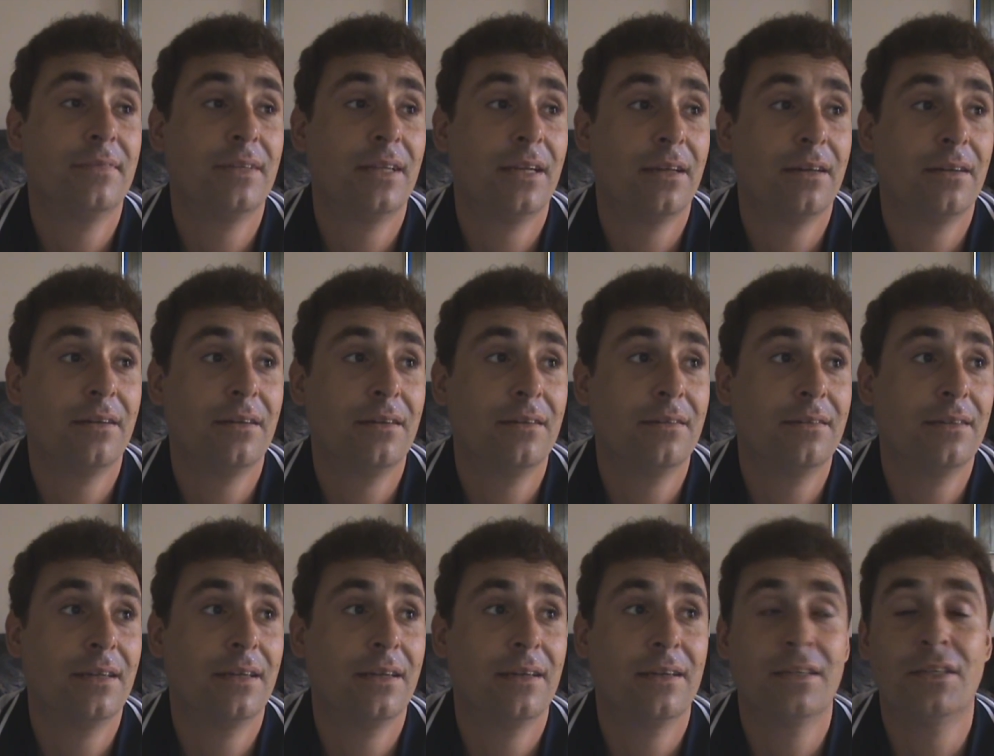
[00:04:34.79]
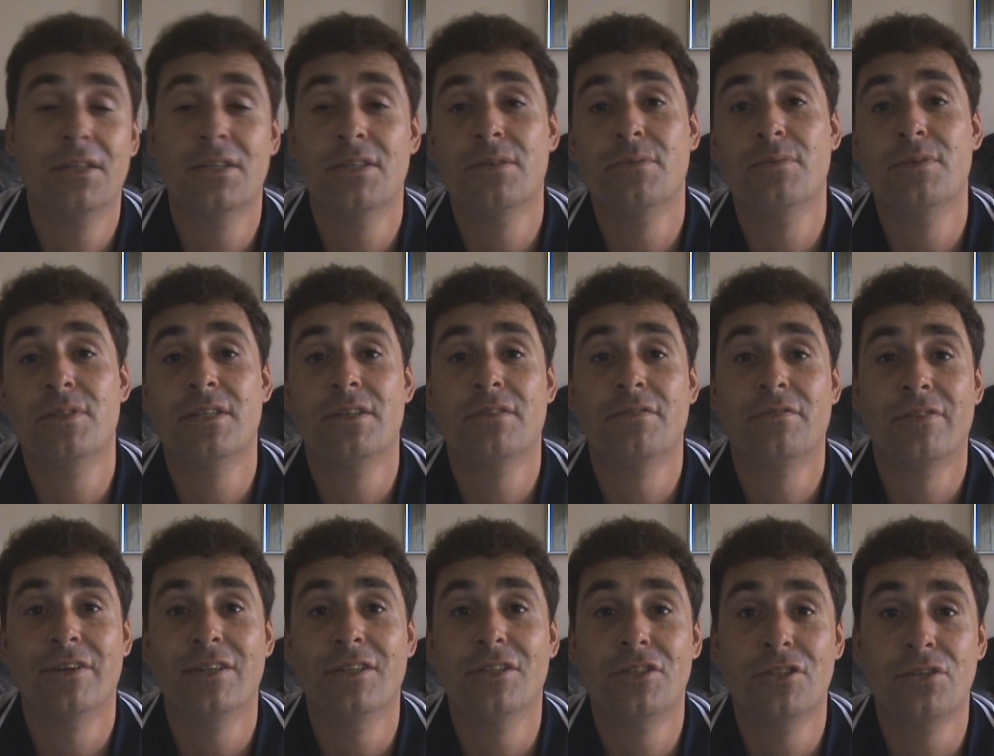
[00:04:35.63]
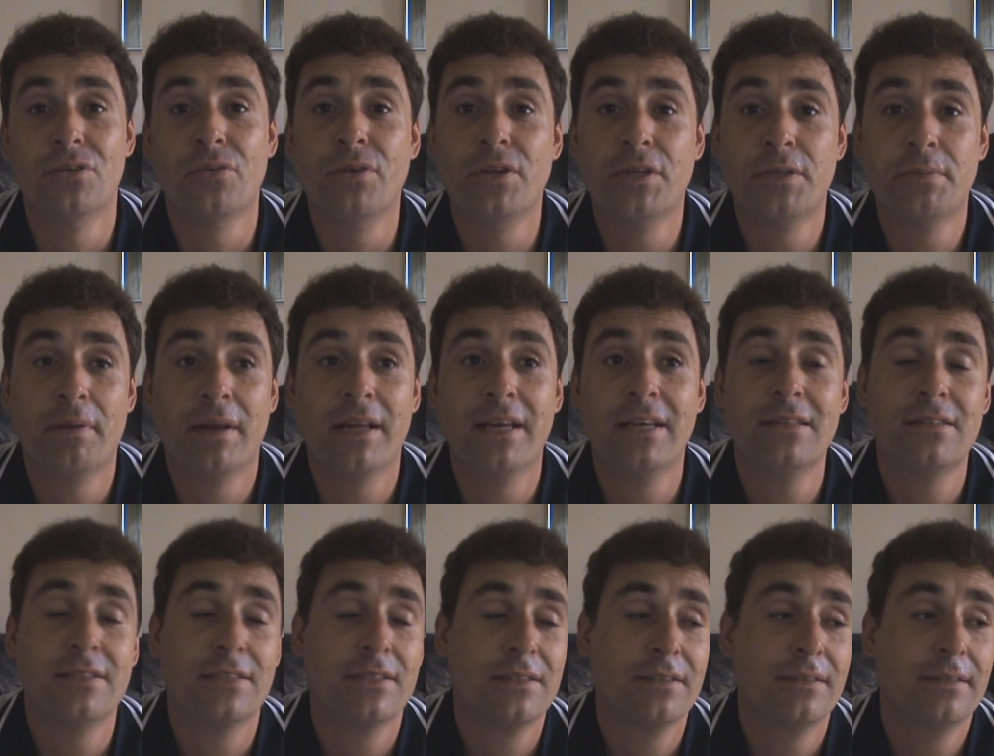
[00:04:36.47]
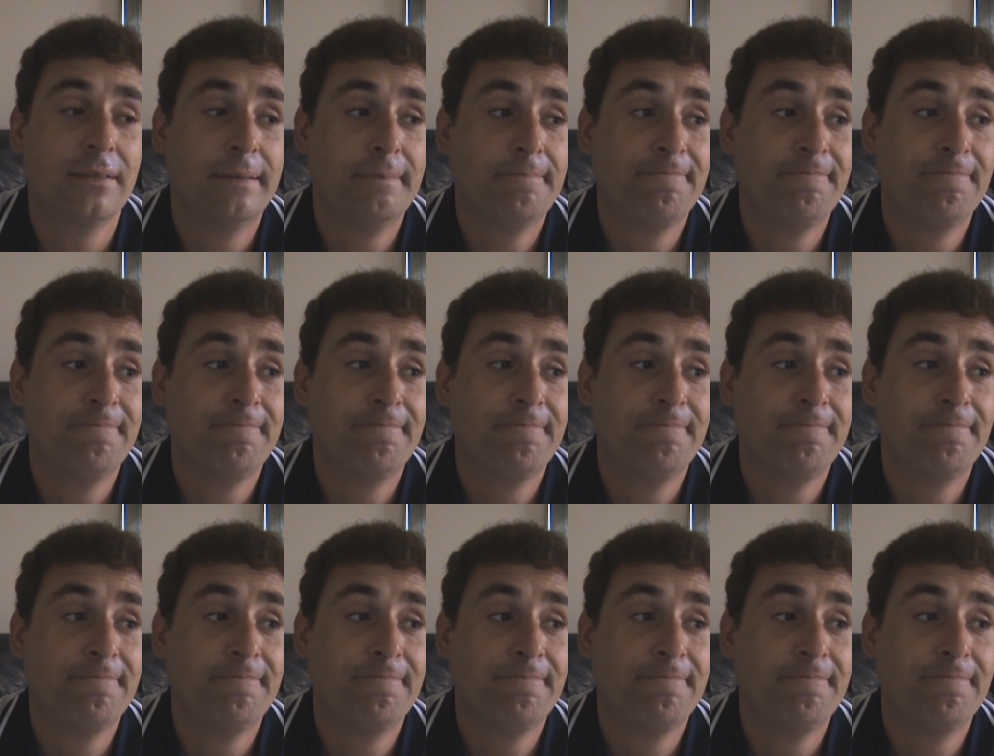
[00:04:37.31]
you know, because it was at a friend's storage place.